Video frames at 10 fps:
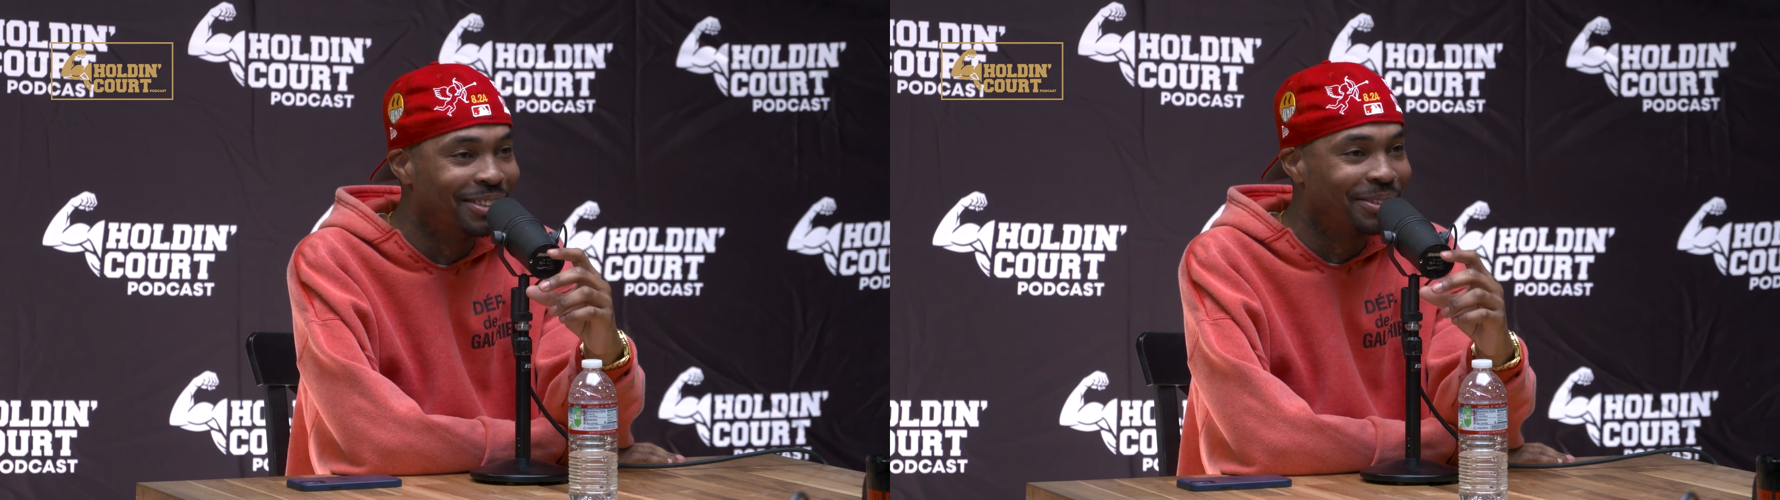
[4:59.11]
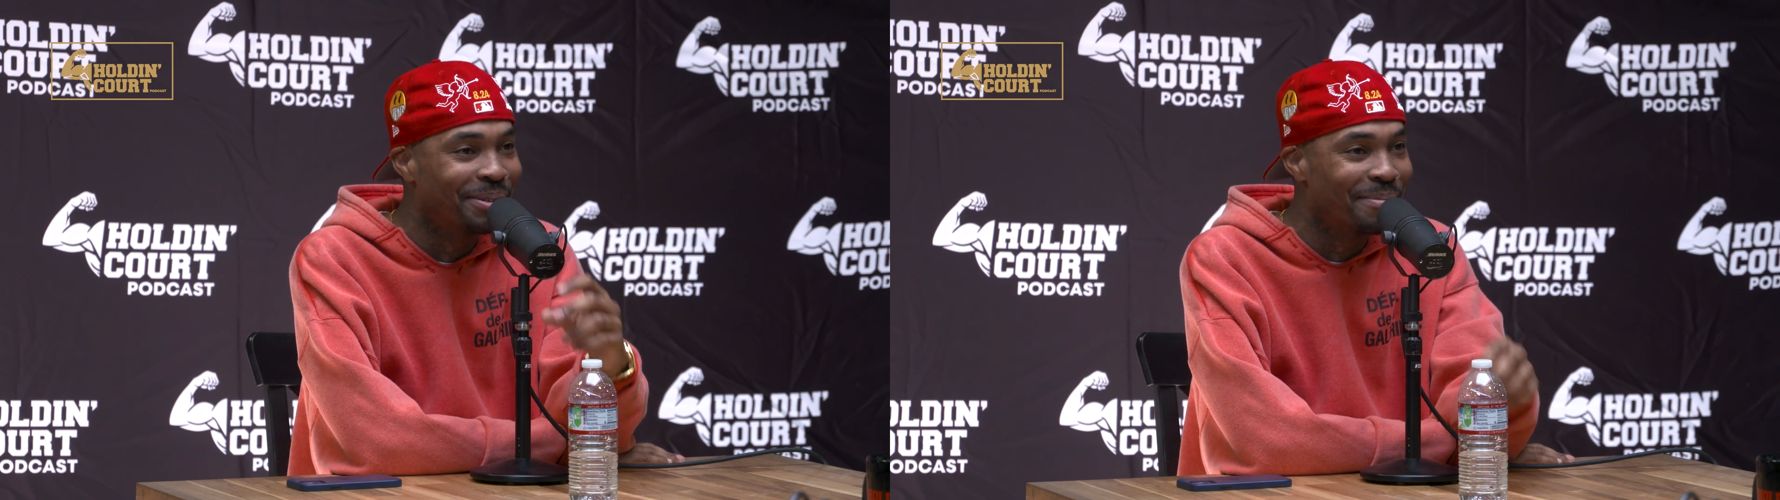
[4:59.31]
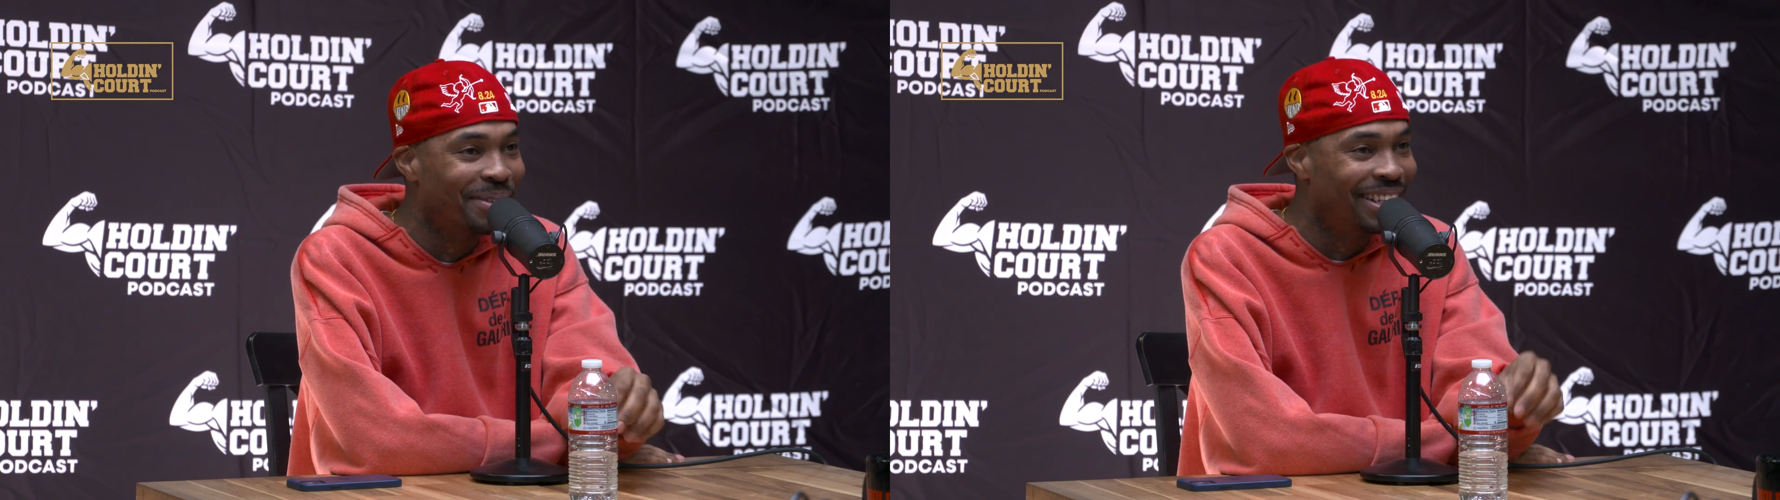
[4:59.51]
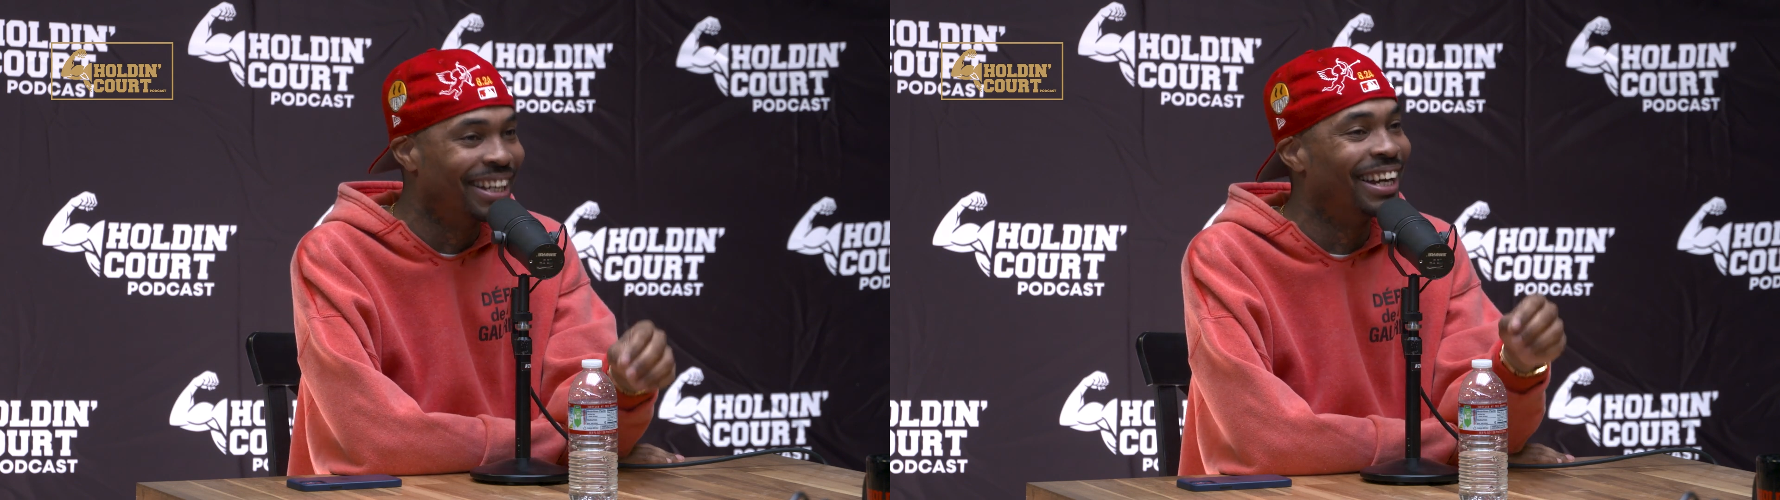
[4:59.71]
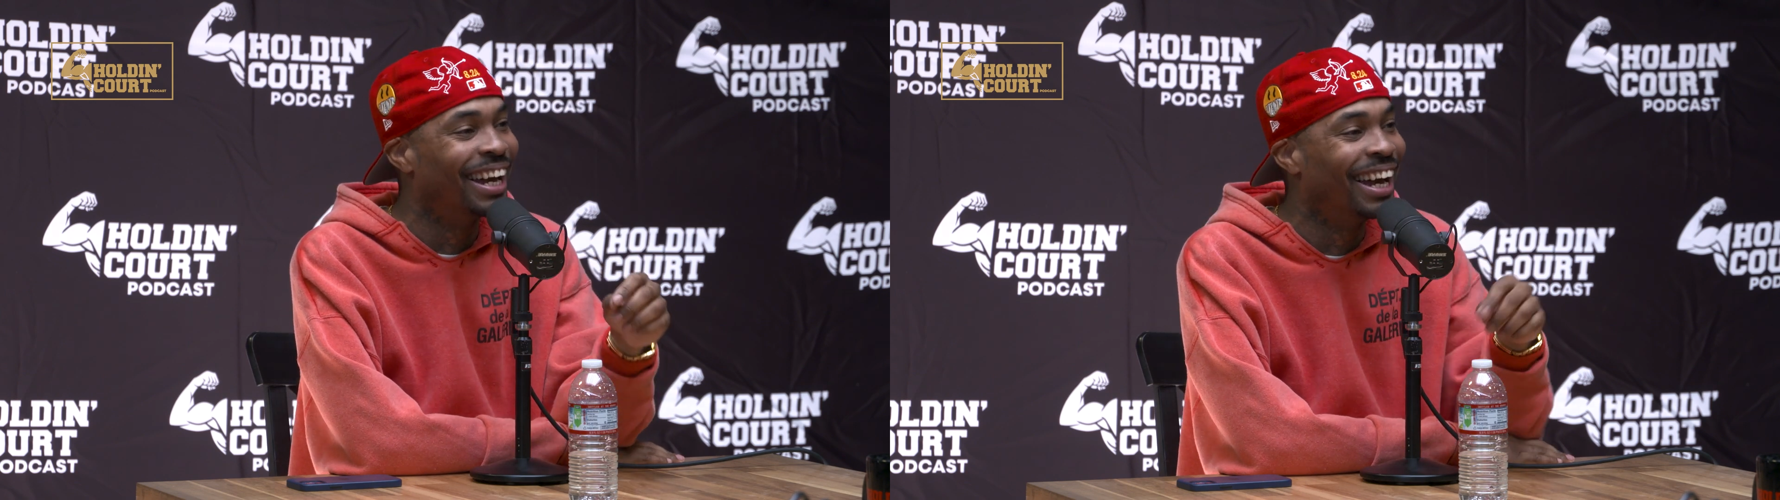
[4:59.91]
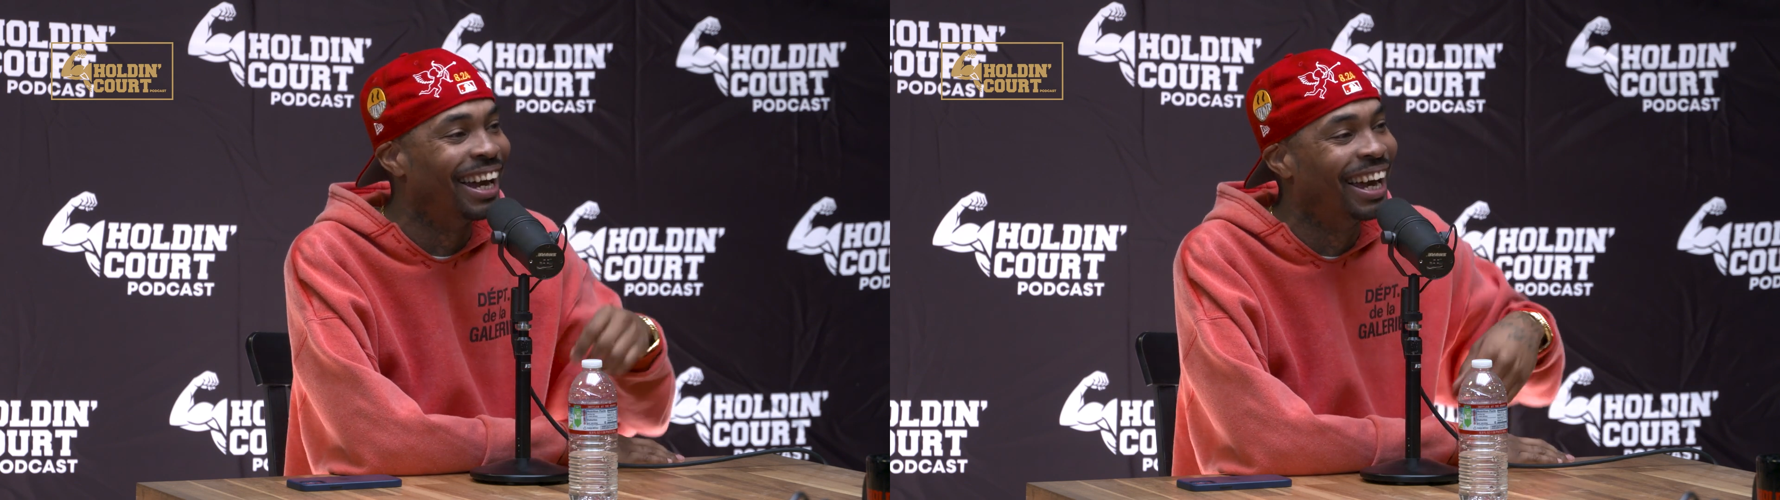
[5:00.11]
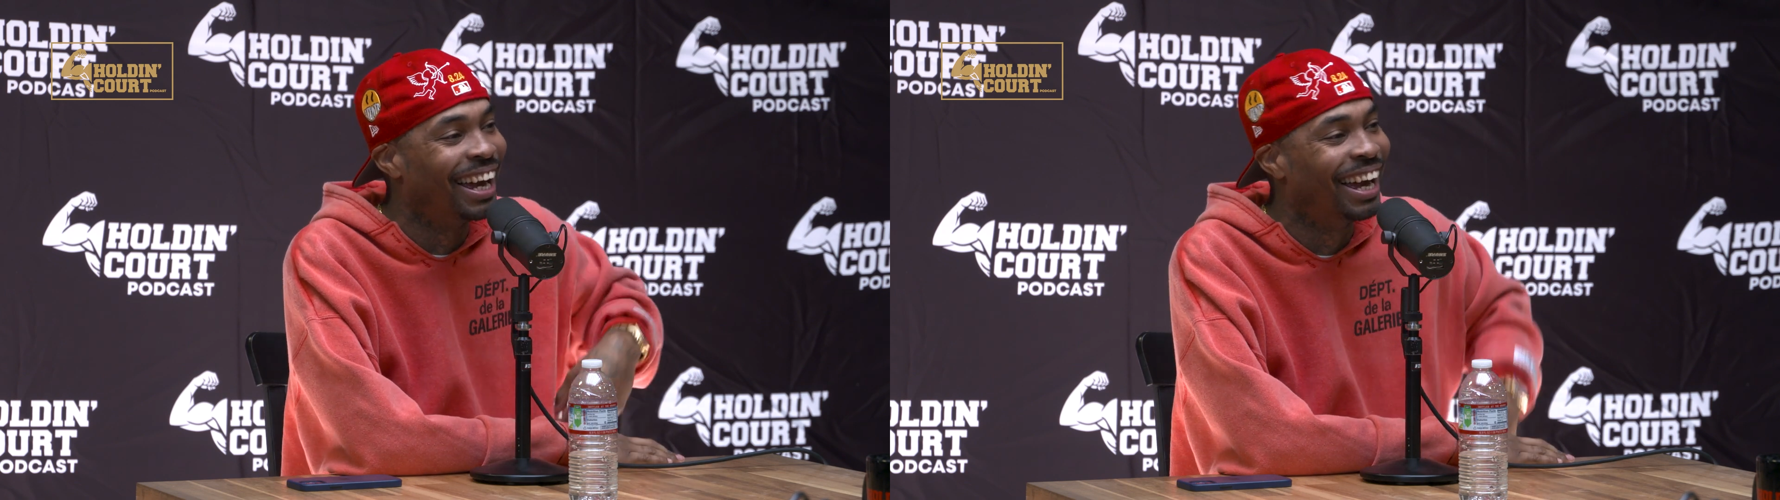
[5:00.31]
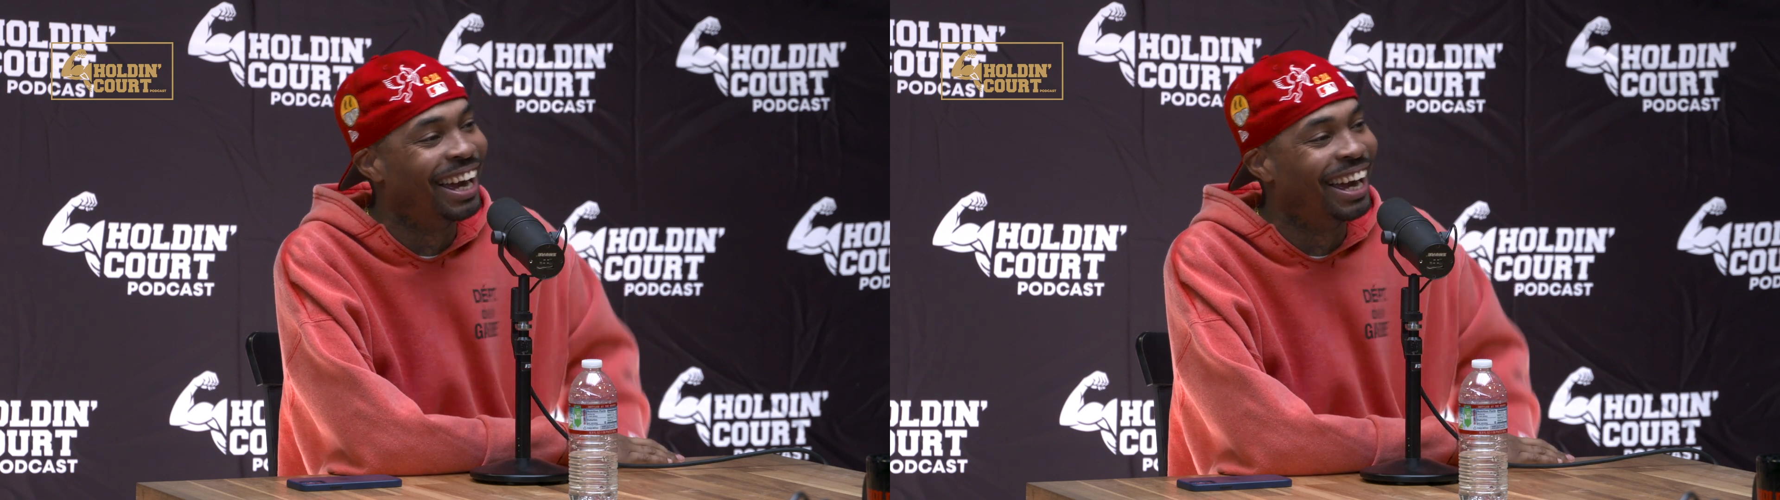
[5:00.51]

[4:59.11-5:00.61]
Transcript: to stripping. yeah, man,